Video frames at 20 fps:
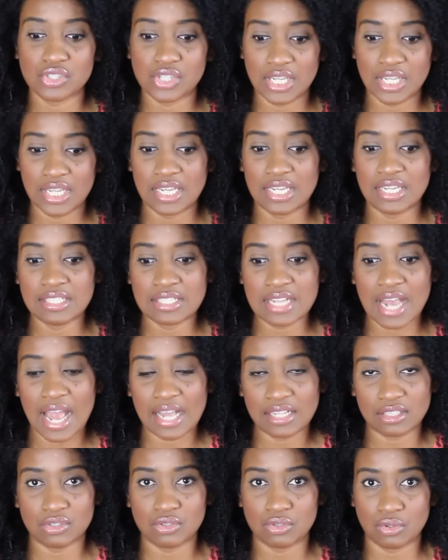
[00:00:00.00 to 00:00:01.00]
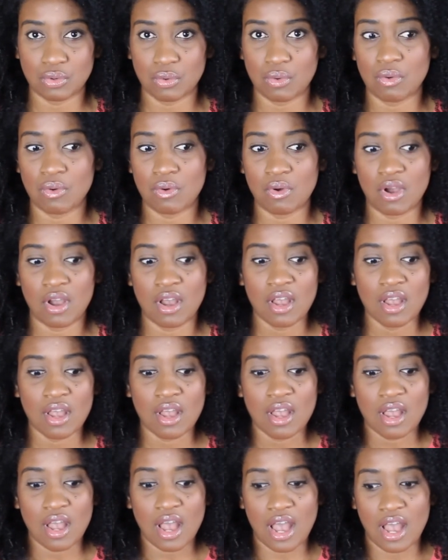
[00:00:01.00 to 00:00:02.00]
You eat at your
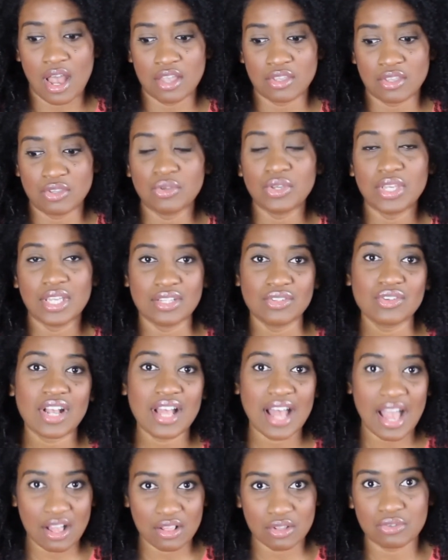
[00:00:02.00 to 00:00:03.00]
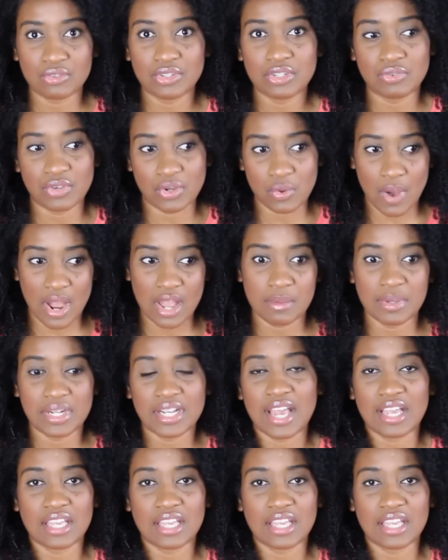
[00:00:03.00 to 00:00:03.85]
calorie requirement.